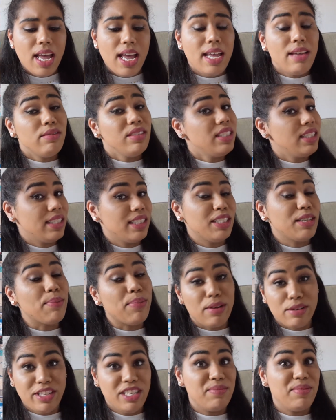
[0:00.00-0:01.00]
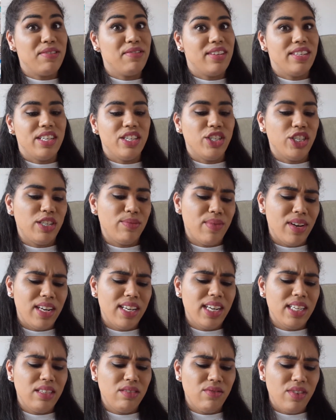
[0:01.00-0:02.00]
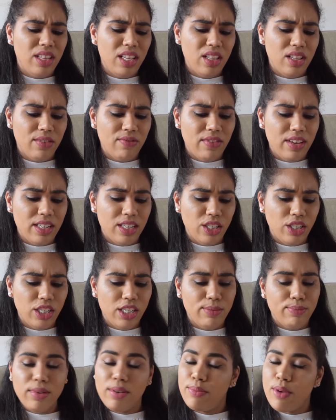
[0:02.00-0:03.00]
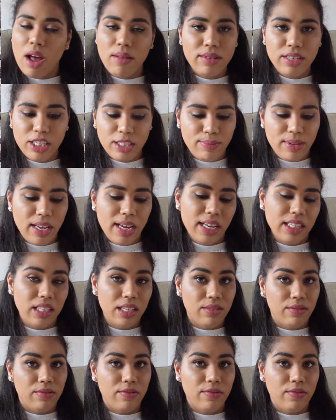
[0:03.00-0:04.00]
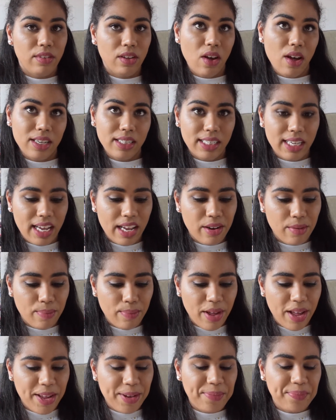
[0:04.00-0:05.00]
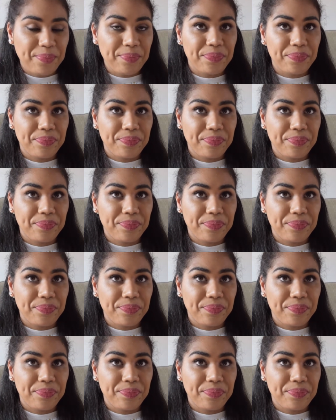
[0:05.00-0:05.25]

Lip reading: It was supposed to be vintagey, but it doesn't really look vintagey, but probably just because of the content. But